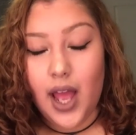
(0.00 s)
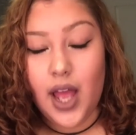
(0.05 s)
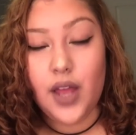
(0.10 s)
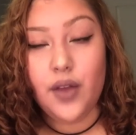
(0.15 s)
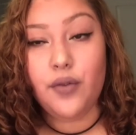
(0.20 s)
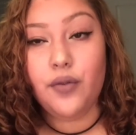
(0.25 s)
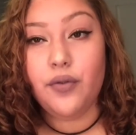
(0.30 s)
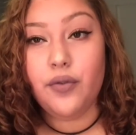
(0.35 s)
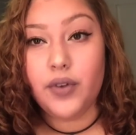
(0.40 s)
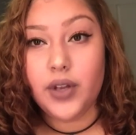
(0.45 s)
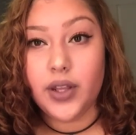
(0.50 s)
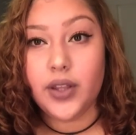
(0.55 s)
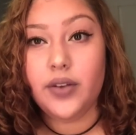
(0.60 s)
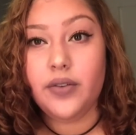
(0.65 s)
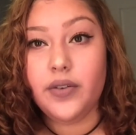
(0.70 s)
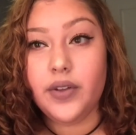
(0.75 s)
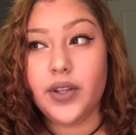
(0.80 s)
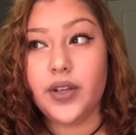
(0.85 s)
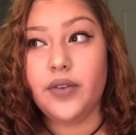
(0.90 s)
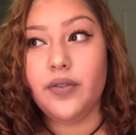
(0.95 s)
I
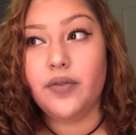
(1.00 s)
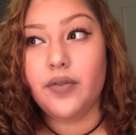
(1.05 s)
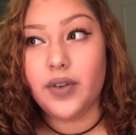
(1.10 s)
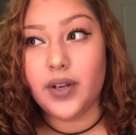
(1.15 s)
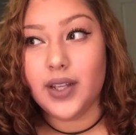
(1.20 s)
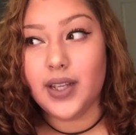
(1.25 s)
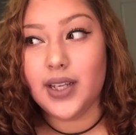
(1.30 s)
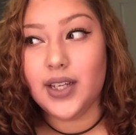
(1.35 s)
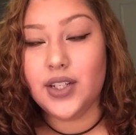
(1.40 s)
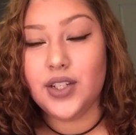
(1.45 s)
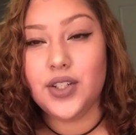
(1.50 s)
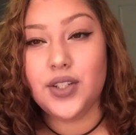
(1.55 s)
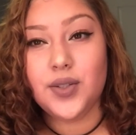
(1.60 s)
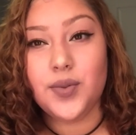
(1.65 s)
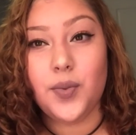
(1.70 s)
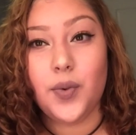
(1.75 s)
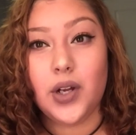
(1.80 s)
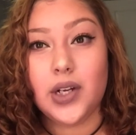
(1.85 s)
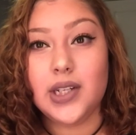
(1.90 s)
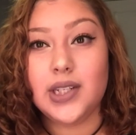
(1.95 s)
really
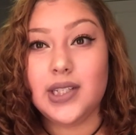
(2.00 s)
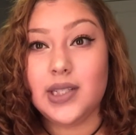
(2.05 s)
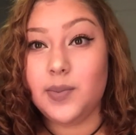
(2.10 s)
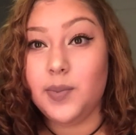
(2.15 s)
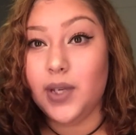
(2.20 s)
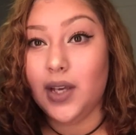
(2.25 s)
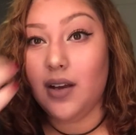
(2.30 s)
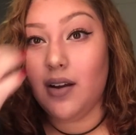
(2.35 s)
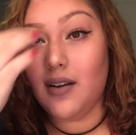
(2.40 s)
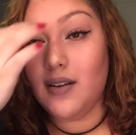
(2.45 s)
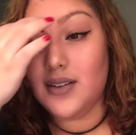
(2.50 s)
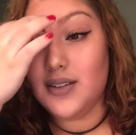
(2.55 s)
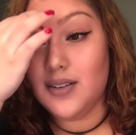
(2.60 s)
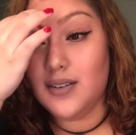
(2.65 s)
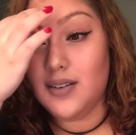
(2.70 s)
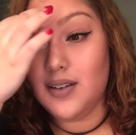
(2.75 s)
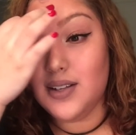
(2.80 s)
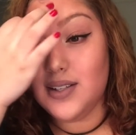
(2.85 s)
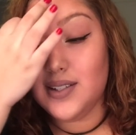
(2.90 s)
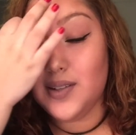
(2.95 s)
just want to speak on
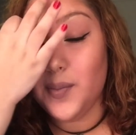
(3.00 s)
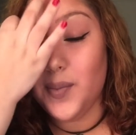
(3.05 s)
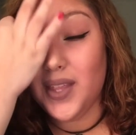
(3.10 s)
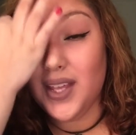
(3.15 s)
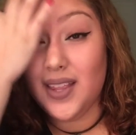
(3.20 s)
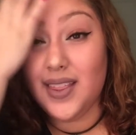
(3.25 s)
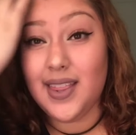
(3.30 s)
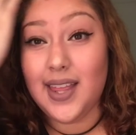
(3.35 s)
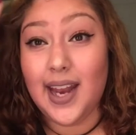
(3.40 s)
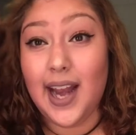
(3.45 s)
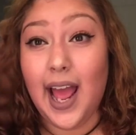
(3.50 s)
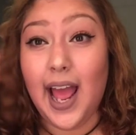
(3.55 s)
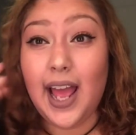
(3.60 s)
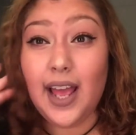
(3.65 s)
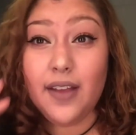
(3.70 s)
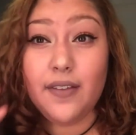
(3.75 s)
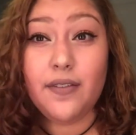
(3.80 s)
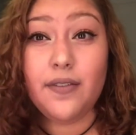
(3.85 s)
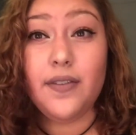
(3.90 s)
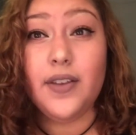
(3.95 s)
something that
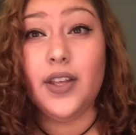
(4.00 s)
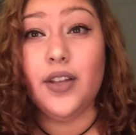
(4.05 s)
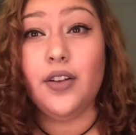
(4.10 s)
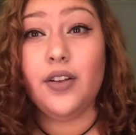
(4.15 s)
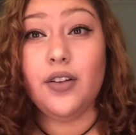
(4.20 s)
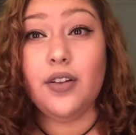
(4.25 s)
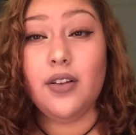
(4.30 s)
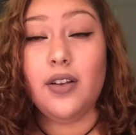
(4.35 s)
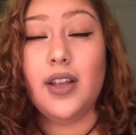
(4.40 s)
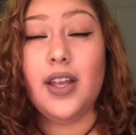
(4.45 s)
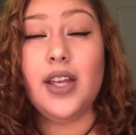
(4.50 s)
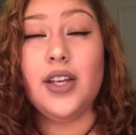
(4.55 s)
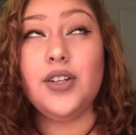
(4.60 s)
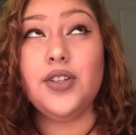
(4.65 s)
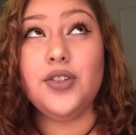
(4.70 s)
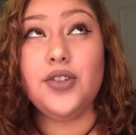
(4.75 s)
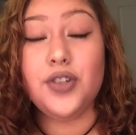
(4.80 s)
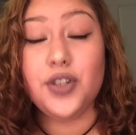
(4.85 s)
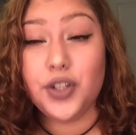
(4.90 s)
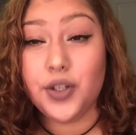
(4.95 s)
I feel
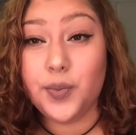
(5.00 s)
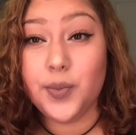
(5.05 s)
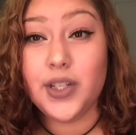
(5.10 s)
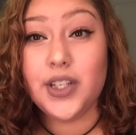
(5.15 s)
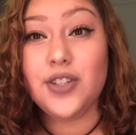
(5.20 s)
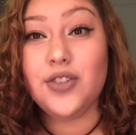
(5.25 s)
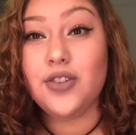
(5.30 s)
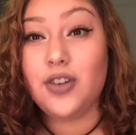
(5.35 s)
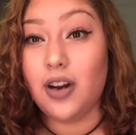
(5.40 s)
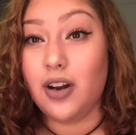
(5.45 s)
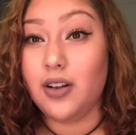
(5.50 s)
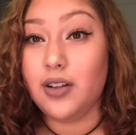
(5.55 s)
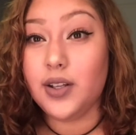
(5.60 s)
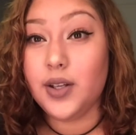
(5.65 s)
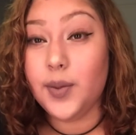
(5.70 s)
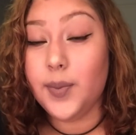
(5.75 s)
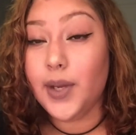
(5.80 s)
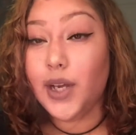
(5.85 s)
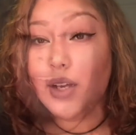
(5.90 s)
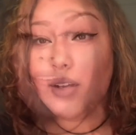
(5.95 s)
extremely
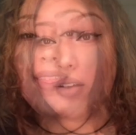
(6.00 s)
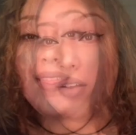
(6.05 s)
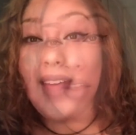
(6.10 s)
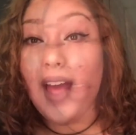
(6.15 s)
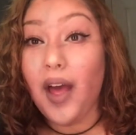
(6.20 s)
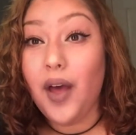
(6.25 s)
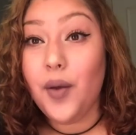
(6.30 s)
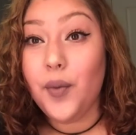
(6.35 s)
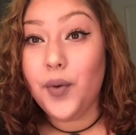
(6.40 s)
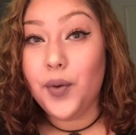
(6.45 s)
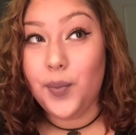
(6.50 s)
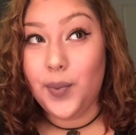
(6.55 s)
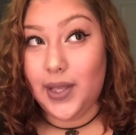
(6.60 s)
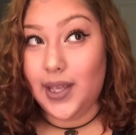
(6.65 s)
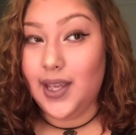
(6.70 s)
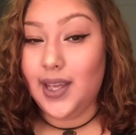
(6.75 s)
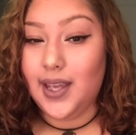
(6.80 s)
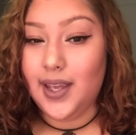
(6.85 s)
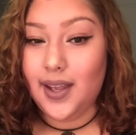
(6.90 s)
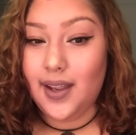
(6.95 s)
strongly about, and that would
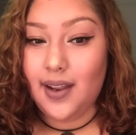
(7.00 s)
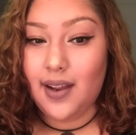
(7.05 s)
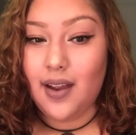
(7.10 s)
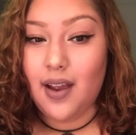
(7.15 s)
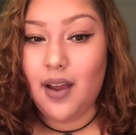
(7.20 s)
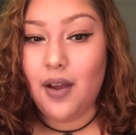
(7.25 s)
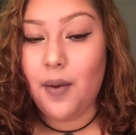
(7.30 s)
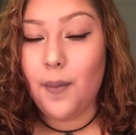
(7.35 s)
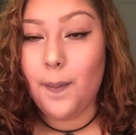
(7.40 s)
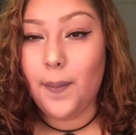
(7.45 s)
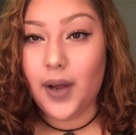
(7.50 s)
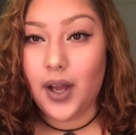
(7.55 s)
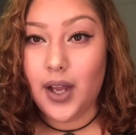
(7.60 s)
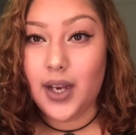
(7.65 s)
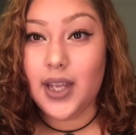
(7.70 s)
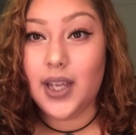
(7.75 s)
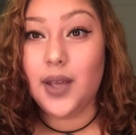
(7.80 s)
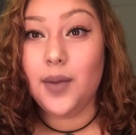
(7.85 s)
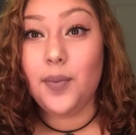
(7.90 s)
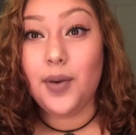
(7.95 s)
be
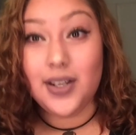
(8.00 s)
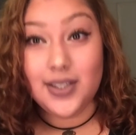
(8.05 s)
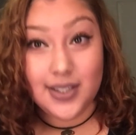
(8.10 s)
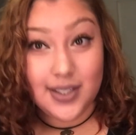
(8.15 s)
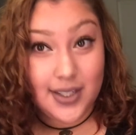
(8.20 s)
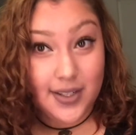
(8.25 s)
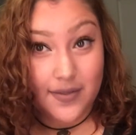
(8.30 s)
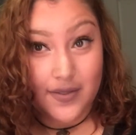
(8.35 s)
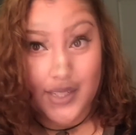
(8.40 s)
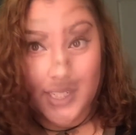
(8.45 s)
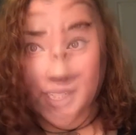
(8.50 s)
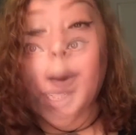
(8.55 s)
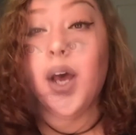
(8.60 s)
body positivity.